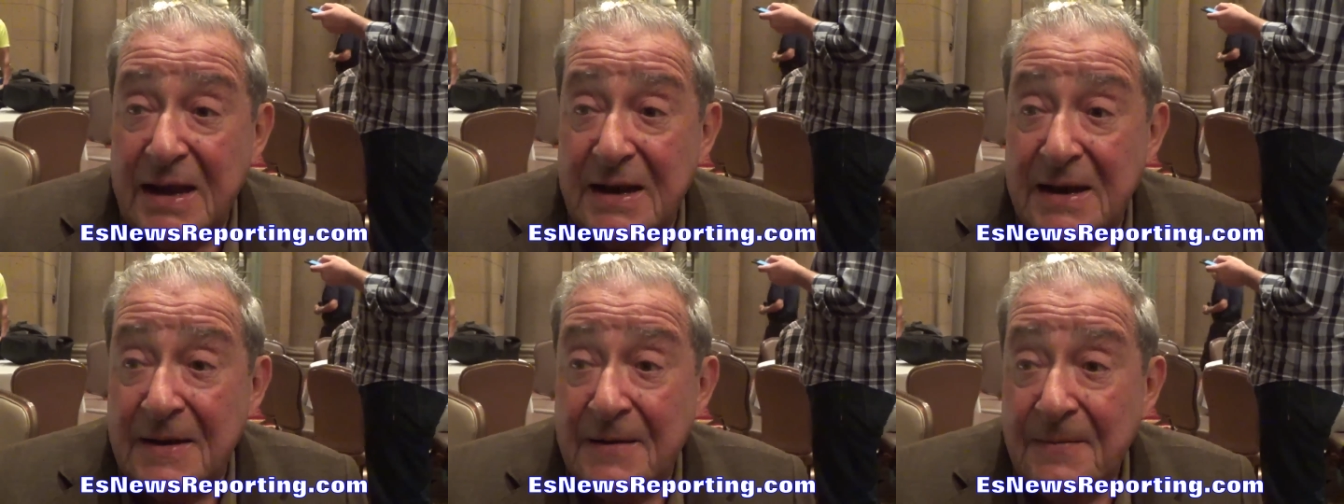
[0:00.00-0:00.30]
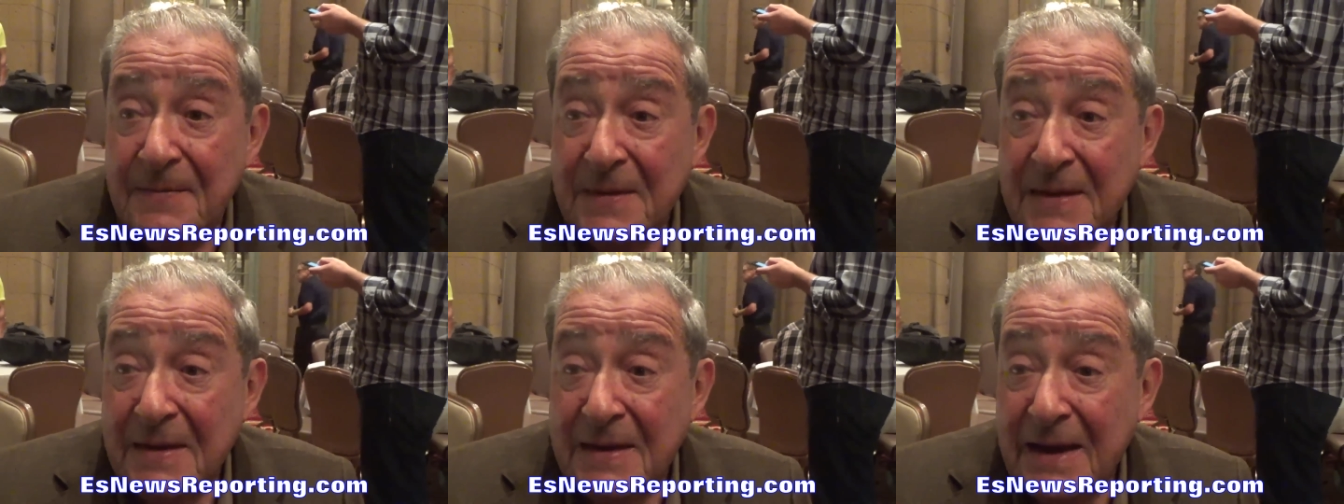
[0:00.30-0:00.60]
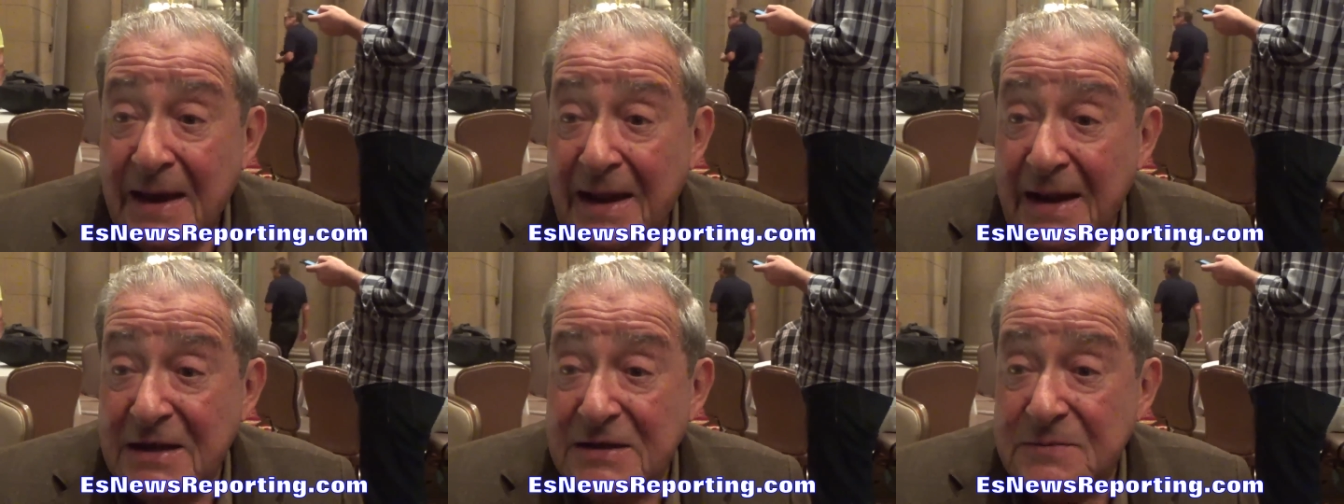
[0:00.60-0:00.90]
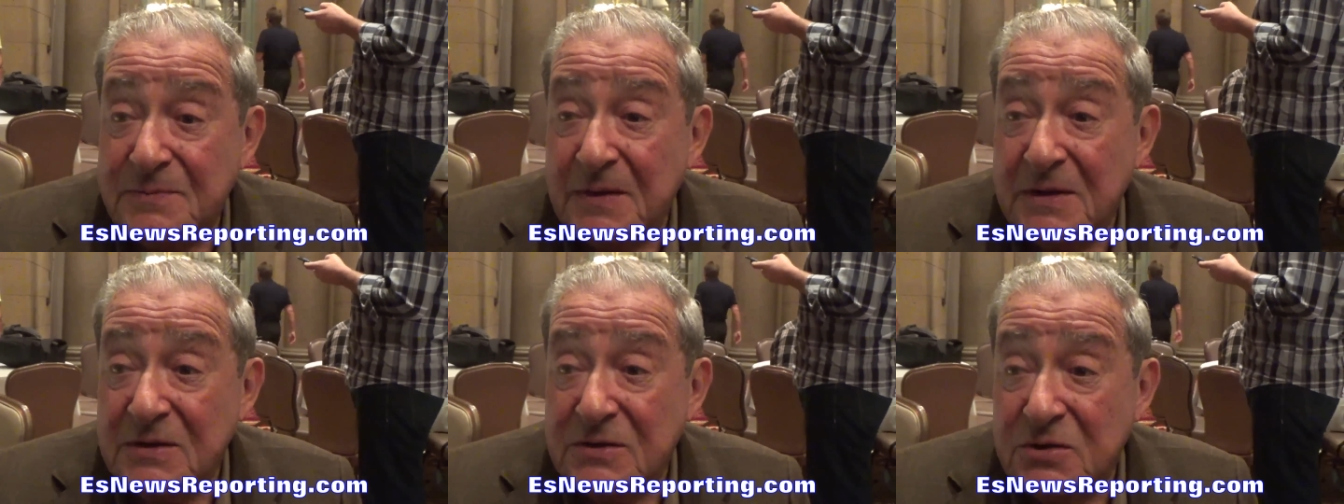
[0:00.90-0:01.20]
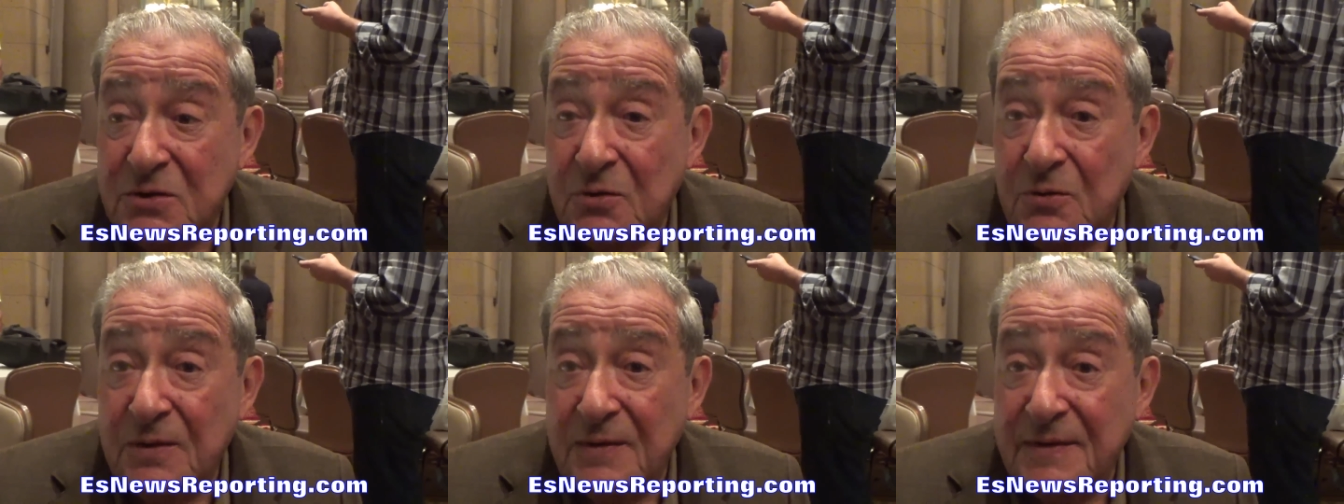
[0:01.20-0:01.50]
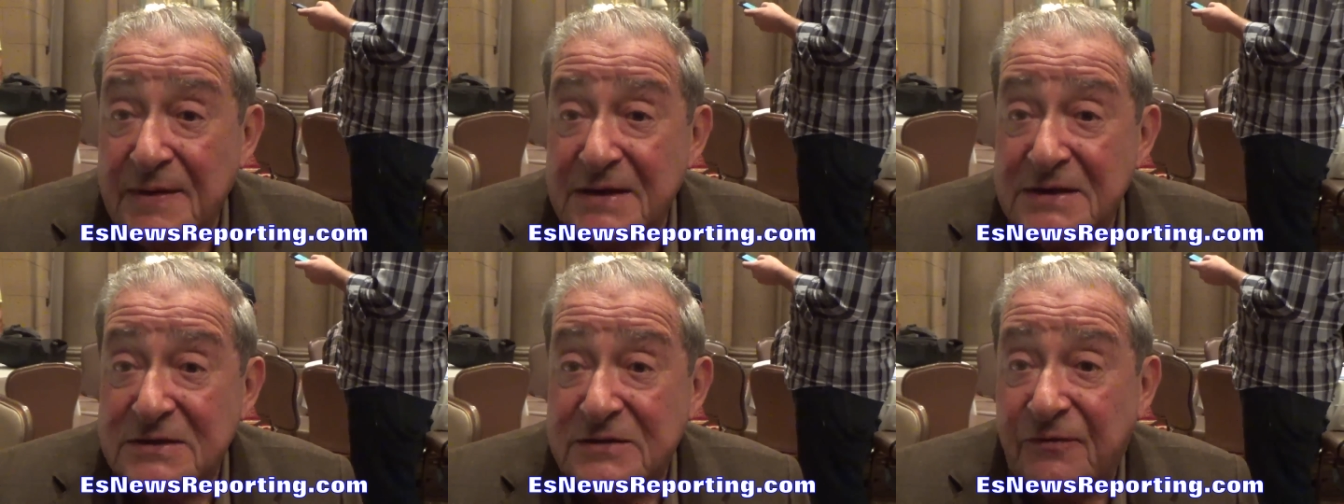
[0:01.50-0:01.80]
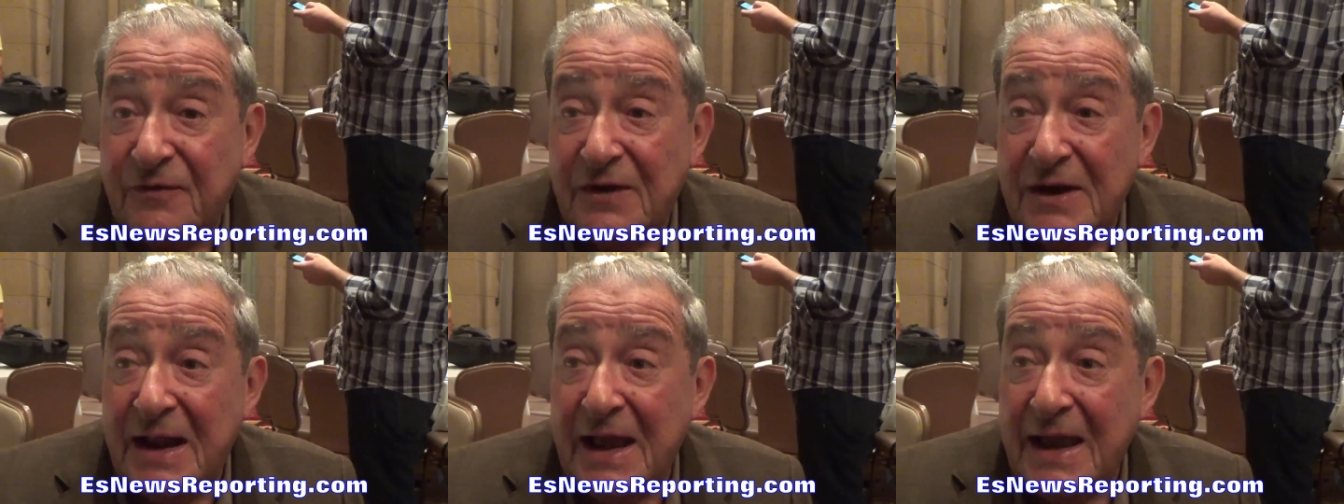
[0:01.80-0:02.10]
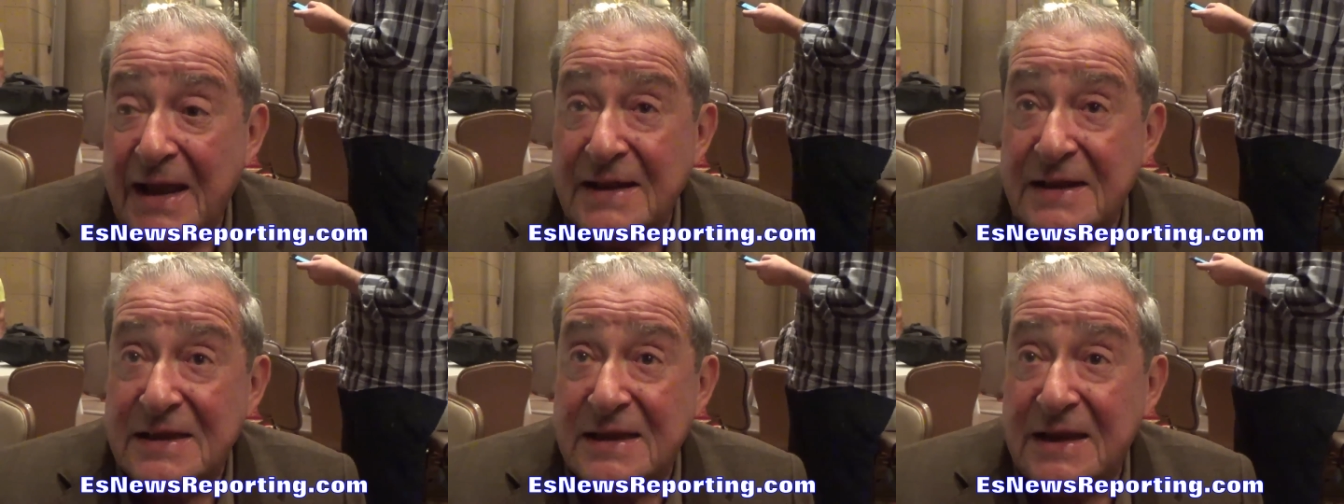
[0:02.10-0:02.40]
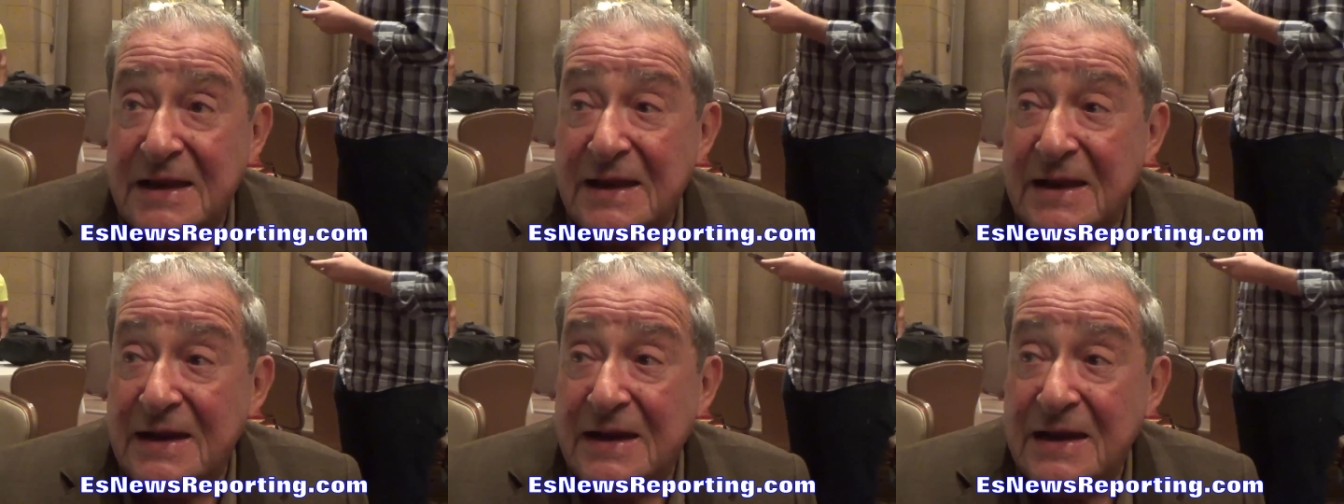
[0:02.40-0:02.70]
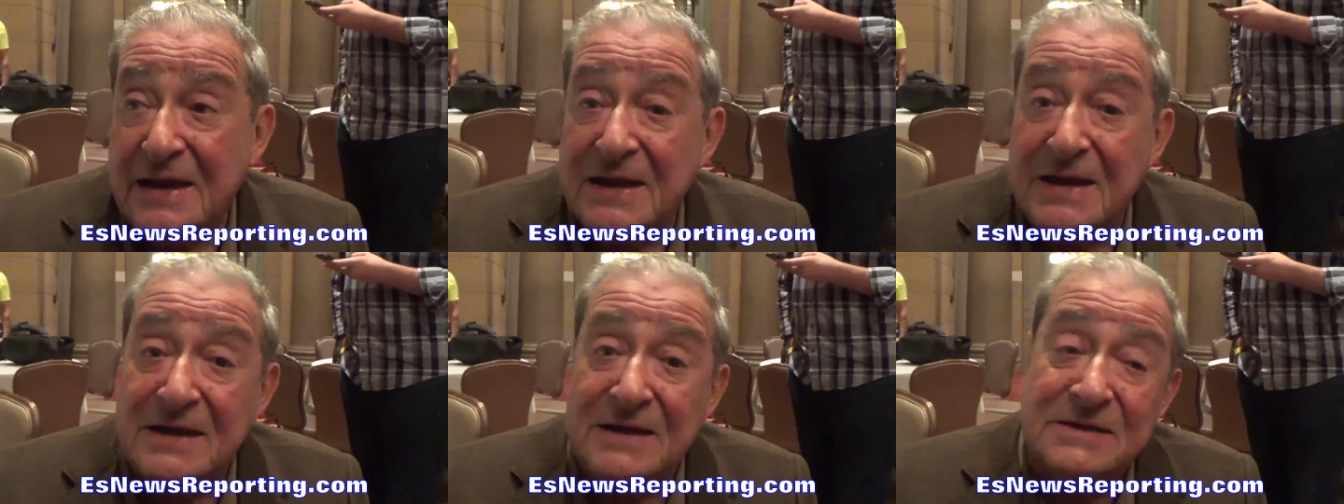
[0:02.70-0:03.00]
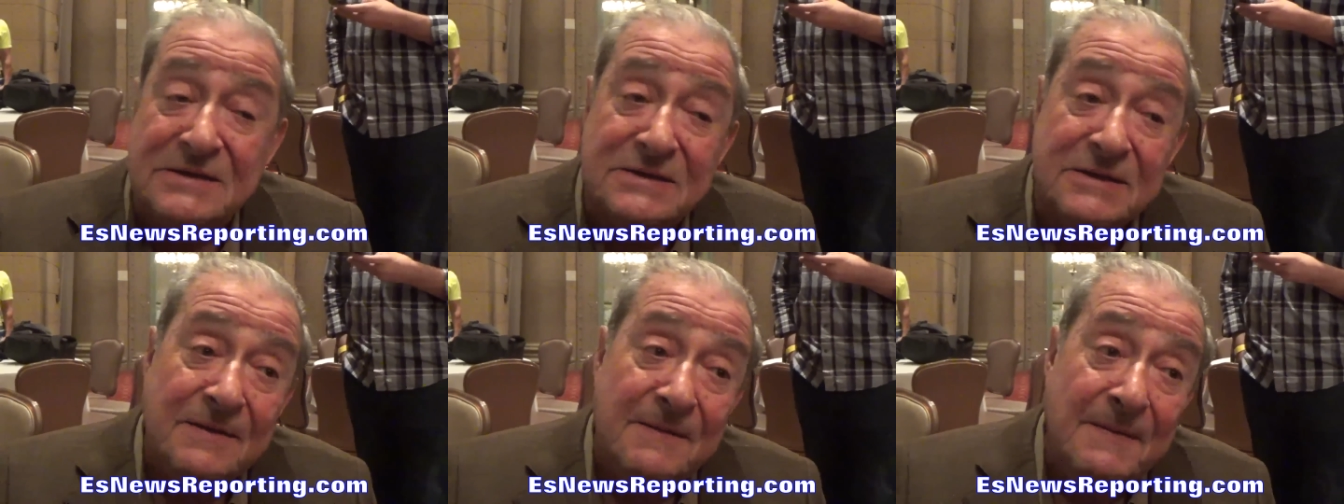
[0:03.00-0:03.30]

and he's been doing this for 19 years,